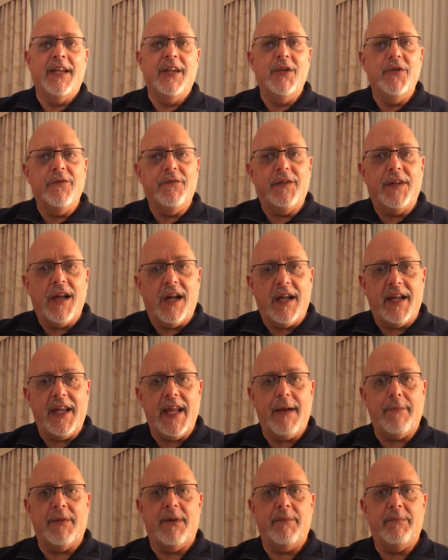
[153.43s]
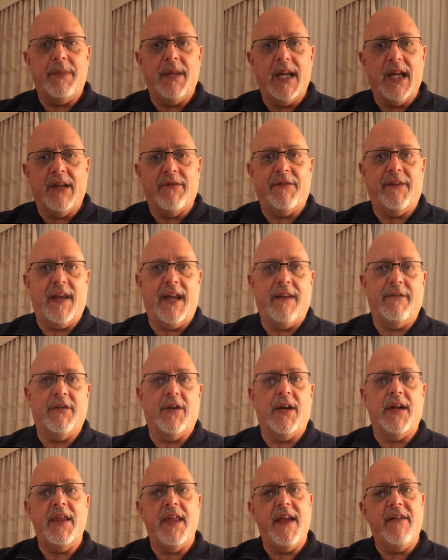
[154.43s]
You've done them a big
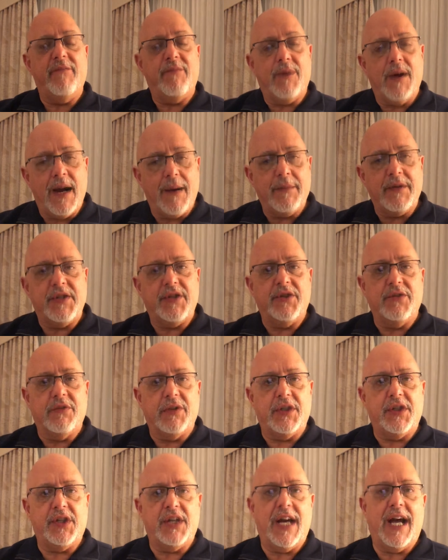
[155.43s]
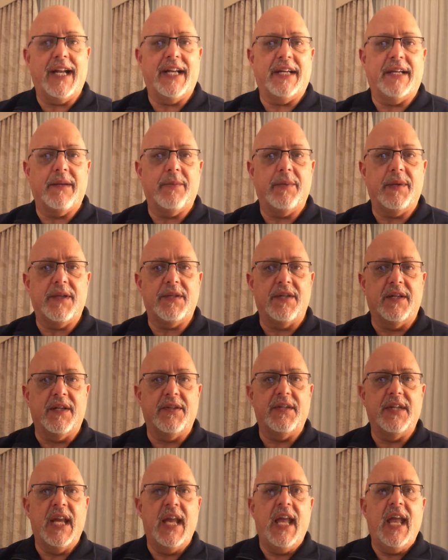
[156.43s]
favor and they've promised you a shot at the
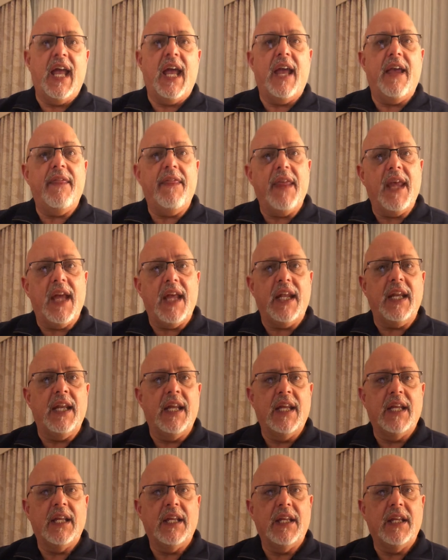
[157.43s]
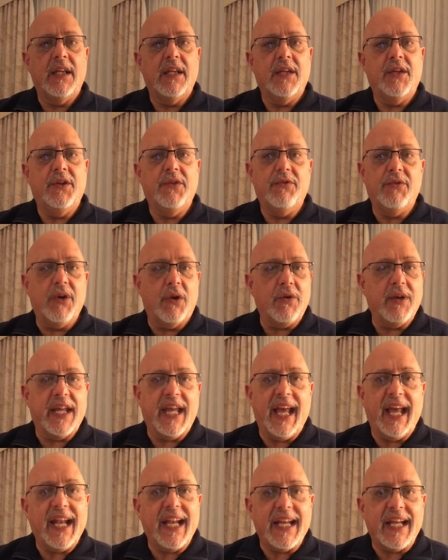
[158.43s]
business, and then you don't
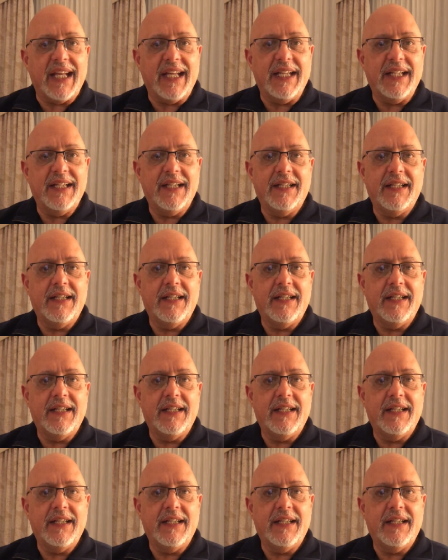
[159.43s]
get it.